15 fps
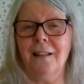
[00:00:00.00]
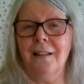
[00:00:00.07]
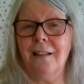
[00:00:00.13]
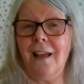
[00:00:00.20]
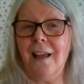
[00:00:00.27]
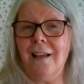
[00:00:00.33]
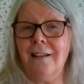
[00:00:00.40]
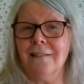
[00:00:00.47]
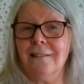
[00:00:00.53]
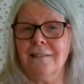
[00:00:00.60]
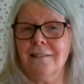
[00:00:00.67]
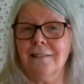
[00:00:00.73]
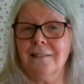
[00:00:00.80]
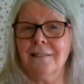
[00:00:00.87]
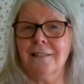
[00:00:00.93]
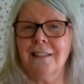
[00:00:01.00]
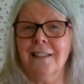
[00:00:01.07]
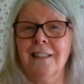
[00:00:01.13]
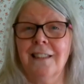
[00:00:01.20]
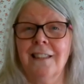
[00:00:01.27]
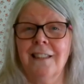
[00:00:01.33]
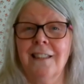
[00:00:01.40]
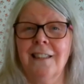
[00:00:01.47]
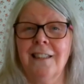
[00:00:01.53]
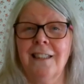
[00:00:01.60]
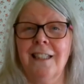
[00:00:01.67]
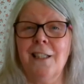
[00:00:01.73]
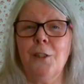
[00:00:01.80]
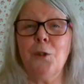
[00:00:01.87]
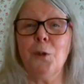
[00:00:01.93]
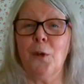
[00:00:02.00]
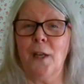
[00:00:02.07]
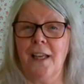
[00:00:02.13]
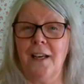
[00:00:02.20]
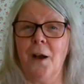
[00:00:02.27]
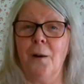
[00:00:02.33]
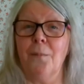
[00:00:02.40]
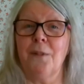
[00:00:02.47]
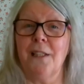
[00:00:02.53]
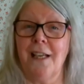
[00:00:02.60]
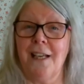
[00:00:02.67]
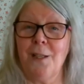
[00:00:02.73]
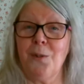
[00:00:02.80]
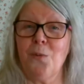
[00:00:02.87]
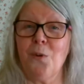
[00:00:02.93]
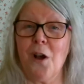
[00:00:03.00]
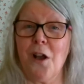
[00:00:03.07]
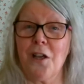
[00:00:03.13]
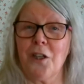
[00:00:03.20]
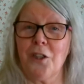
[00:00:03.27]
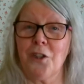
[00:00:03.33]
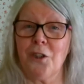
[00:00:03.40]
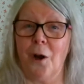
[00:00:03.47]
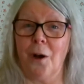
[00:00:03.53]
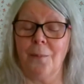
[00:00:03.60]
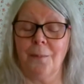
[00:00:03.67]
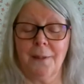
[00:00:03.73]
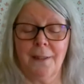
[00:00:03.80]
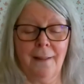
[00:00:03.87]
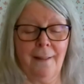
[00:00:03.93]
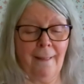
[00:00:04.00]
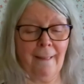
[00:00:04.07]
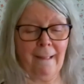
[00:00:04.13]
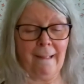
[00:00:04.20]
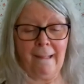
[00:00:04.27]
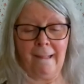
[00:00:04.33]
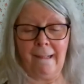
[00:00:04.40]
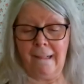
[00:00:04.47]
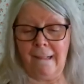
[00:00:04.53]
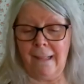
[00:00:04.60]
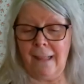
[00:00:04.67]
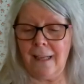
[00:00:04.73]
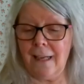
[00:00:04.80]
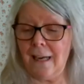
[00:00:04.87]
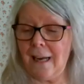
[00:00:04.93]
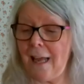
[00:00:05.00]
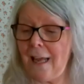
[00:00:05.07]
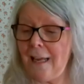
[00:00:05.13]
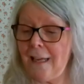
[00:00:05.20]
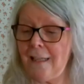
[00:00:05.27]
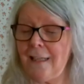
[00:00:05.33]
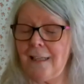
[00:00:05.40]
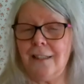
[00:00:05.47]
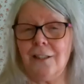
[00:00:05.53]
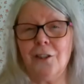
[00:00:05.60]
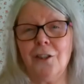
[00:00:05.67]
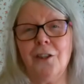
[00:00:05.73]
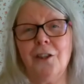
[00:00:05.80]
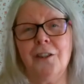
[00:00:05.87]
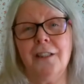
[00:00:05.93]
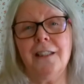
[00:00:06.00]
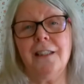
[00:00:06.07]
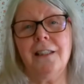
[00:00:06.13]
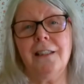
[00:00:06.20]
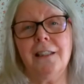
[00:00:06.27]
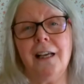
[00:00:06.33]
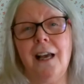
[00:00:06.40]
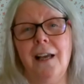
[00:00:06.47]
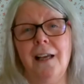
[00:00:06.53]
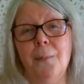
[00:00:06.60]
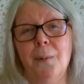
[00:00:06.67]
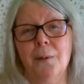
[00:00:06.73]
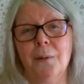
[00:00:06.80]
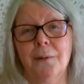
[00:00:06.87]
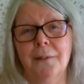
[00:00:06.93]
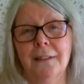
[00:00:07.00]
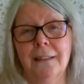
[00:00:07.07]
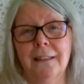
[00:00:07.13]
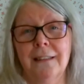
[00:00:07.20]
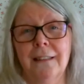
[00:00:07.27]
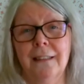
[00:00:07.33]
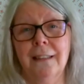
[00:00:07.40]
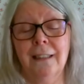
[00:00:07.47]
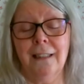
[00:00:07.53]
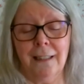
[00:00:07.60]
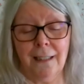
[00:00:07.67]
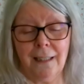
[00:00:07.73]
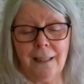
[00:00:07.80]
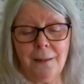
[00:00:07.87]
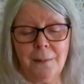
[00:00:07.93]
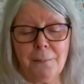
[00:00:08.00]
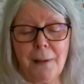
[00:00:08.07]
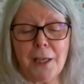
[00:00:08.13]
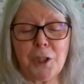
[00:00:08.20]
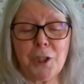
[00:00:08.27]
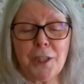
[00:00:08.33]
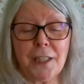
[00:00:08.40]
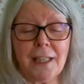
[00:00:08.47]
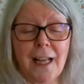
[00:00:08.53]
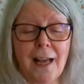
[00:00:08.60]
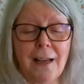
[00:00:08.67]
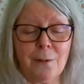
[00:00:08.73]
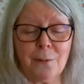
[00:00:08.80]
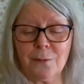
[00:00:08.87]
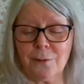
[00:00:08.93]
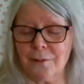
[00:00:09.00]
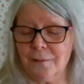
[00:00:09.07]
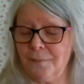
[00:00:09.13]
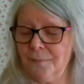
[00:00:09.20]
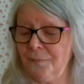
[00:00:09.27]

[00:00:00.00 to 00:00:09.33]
Then he took it up to his workshop. He laid it on his table. He measured it out.